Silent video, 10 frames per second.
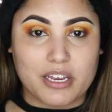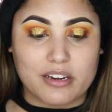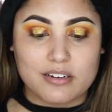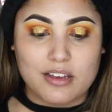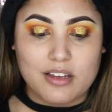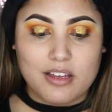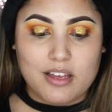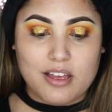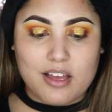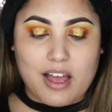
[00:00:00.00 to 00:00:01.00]
I
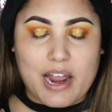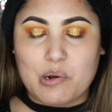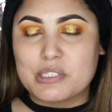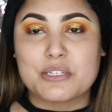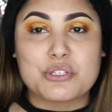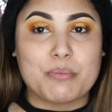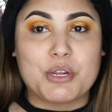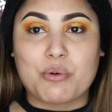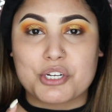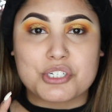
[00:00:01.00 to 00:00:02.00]
always get so many
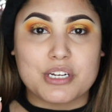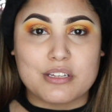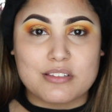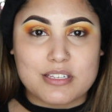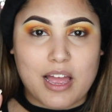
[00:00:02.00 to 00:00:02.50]
questions.